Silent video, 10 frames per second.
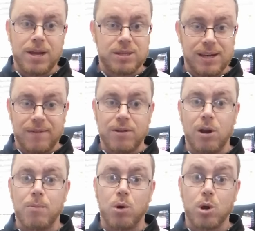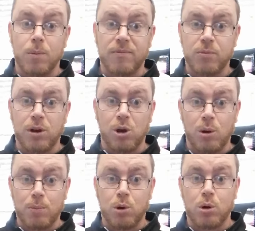lift a lot more comfortable
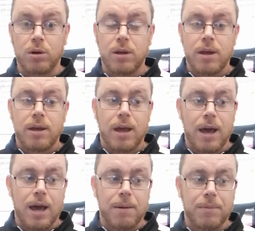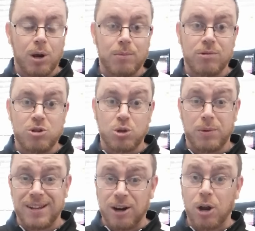and a lot more
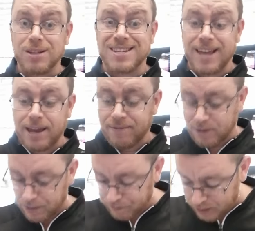enjoyable and a lot safer.